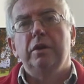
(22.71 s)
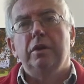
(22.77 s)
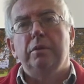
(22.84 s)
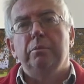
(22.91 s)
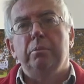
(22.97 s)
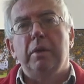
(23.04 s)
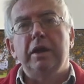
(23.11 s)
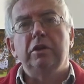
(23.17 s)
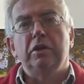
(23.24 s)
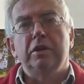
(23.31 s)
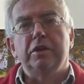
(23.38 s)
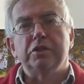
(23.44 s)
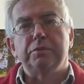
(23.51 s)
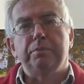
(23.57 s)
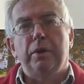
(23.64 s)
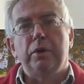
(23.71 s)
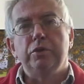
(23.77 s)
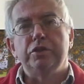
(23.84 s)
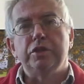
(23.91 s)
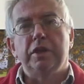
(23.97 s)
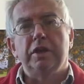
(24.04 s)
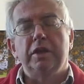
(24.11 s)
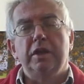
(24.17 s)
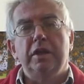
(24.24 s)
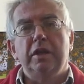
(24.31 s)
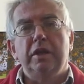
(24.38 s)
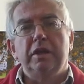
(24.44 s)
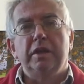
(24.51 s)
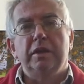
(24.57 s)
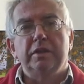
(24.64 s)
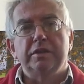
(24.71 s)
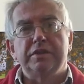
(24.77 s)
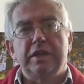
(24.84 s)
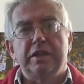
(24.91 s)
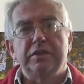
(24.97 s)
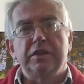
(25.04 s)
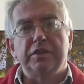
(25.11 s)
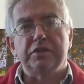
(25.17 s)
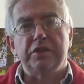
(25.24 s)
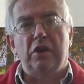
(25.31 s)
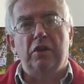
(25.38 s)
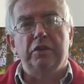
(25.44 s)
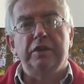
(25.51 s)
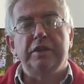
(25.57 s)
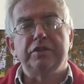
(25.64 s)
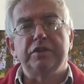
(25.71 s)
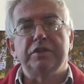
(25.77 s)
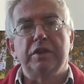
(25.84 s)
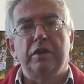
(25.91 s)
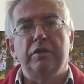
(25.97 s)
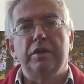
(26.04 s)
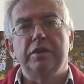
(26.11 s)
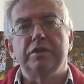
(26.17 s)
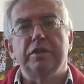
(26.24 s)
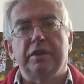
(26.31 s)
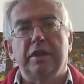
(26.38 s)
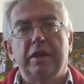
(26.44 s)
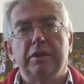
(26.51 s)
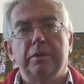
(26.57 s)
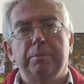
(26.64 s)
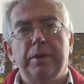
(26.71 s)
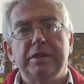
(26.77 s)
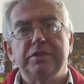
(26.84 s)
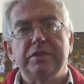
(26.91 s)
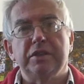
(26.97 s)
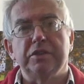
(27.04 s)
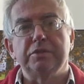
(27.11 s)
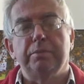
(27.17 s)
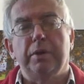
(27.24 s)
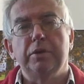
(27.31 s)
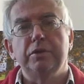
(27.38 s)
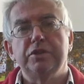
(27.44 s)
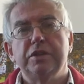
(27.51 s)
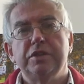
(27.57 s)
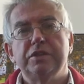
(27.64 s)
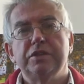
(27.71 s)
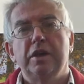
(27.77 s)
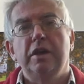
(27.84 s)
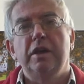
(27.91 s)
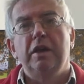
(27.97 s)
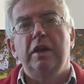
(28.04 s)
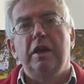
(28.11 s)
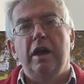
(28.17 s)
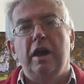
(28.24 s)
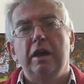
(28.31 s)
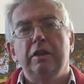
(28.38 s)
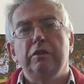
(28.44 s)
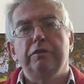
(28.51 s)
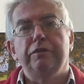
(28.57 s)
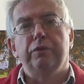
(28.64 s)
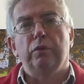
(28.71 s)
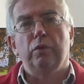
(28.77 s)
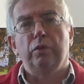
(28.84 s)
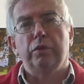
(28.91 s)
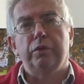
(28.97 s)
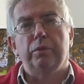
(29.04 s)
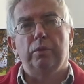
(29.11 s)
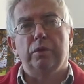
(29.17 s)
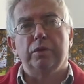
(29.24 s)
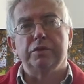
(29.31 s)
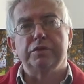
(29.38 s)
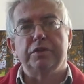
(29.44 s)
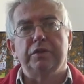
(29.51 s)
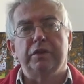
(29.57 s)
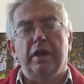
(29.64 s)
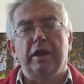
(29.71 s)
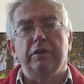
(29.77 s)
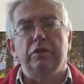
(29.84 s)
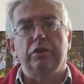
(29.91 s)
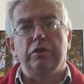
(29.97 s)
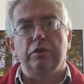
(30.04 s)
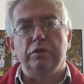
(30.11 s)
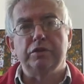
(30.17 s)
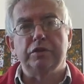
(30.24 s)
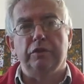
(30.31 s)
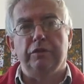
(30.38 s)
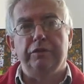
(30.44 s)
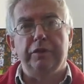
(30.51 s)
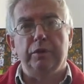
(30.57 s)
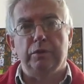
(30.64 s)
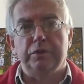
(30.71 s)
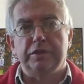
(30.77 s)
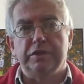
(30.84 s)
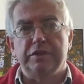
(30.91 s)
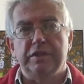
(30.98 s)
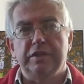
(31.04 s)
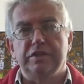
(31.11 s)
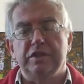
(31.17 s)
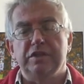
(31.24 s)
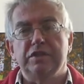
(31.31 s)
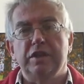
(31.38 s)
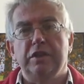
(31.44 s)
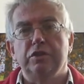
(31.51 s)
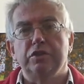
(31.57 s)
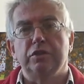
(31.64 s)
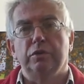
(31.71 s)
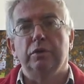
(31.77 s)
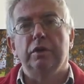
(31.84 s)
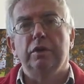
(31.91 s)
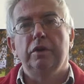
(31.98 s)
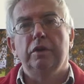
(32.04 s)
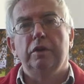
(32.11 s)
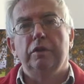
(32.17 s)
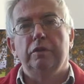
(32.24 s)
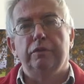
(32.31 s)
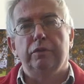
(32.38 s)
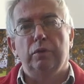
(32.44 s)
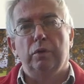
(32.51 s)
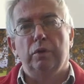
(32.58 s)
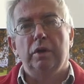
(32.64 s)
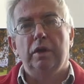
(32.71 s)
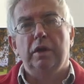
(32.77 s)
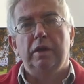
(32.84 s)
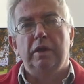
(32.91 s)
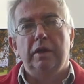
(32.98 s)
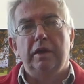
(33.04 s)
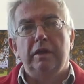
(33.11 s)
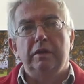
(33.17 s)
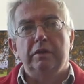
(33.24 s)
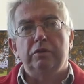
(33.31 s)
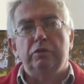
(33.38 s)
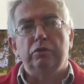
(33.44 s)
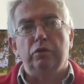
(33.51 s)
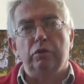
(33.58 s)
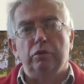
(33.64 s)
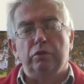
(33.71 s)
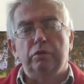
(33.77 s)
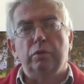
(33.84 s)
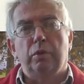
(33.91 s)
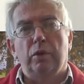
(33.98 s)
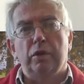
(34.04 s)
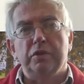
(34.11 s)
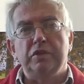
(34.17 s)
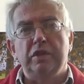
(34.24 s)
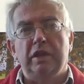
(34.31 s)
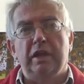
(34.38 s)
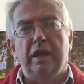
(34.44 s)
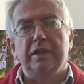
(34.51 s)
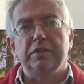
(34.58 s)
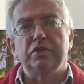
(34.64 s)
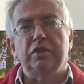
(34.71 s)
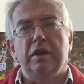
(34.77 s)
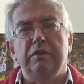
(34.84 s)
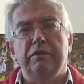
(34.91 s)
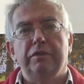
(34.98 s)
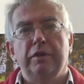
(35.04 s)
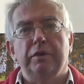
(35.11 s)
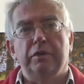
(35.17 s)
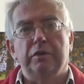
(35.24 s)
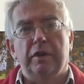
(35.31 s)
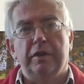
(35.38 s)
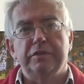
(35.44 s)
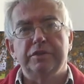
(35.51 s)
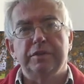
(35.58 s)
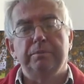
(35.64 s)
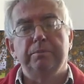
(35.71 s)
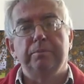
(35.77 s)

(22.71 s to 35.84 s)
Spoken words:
manual exposure settings are necessary to get the best exposures. And the fourth was that the use of filters is essential for good quality landscape photographs.